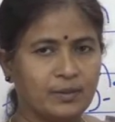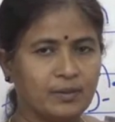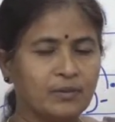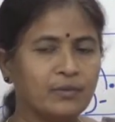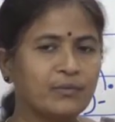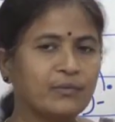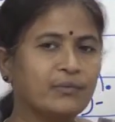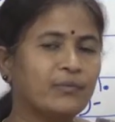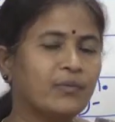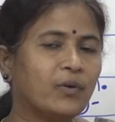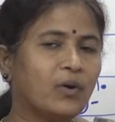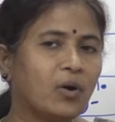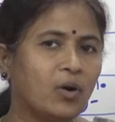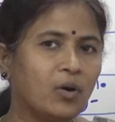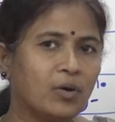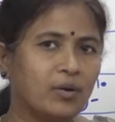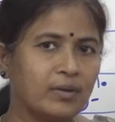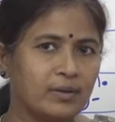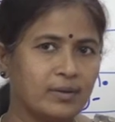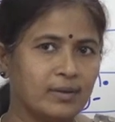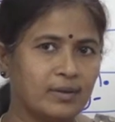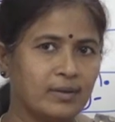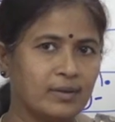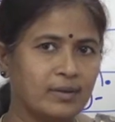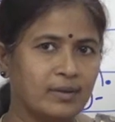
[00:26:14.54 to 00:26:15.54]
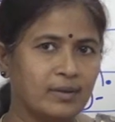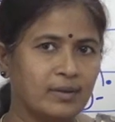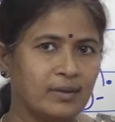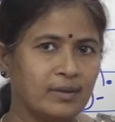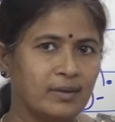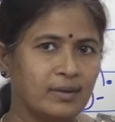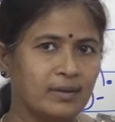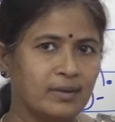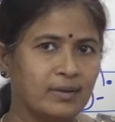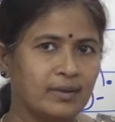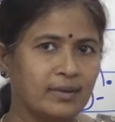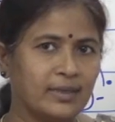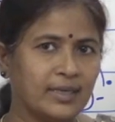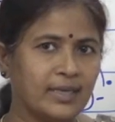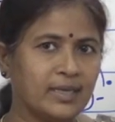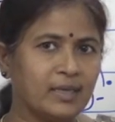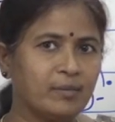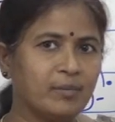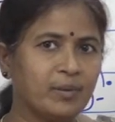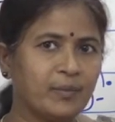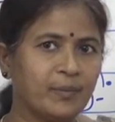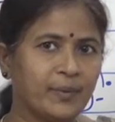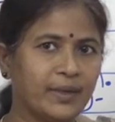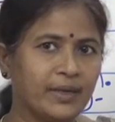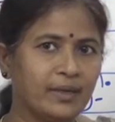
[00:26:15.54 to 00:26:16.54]
For. In
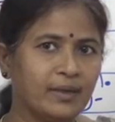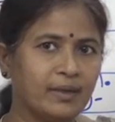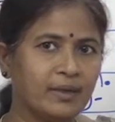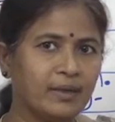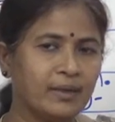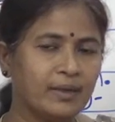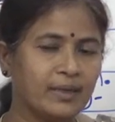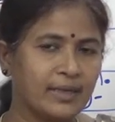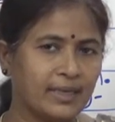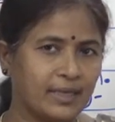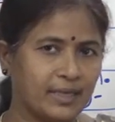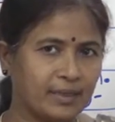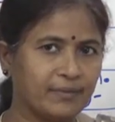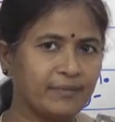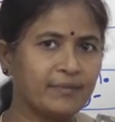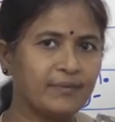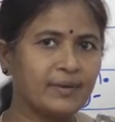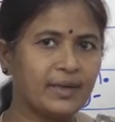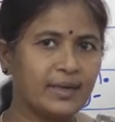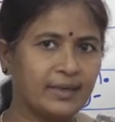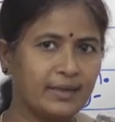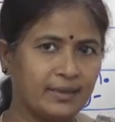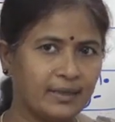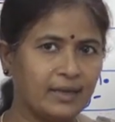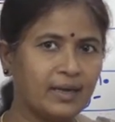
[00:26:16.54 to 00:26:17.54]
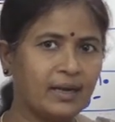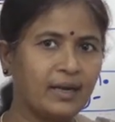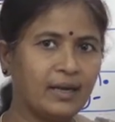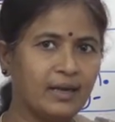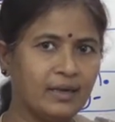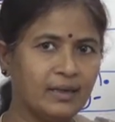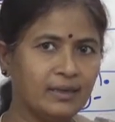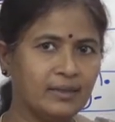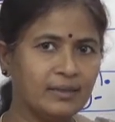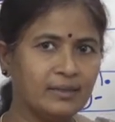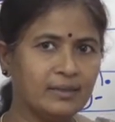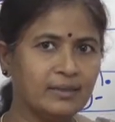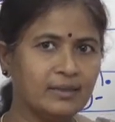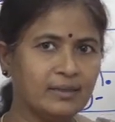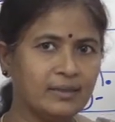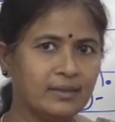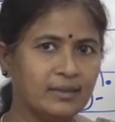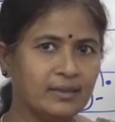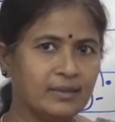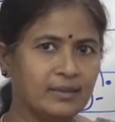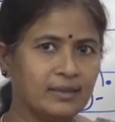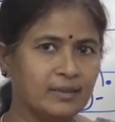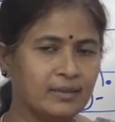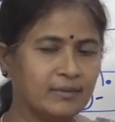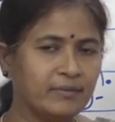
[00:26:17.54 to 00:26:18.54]
between F and R,
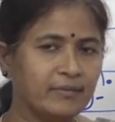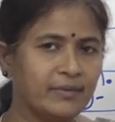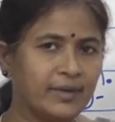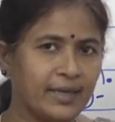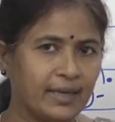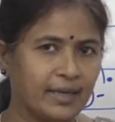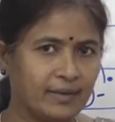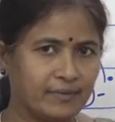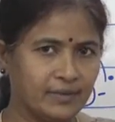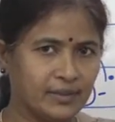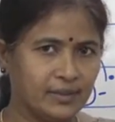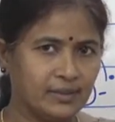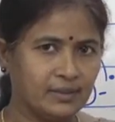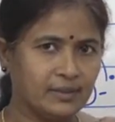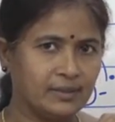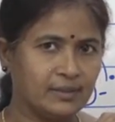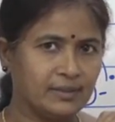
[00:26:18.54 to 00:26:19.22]
we have a